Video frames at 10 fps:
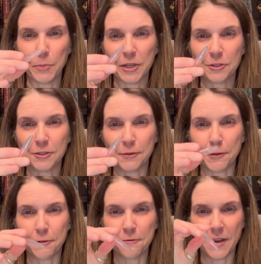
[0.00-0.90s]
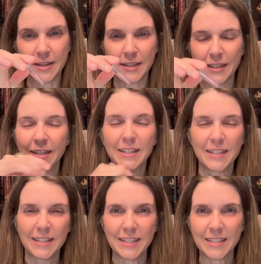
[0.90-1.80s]
pictures of your fun.
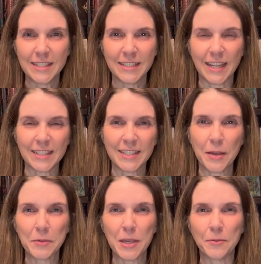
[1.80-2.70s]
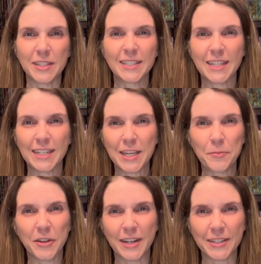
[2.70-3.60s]
Until next time, keep listening and
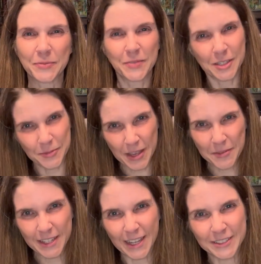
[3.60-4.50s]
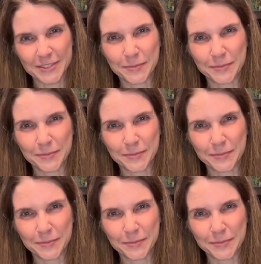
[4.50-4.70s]
keep learning. Kamsahamnida.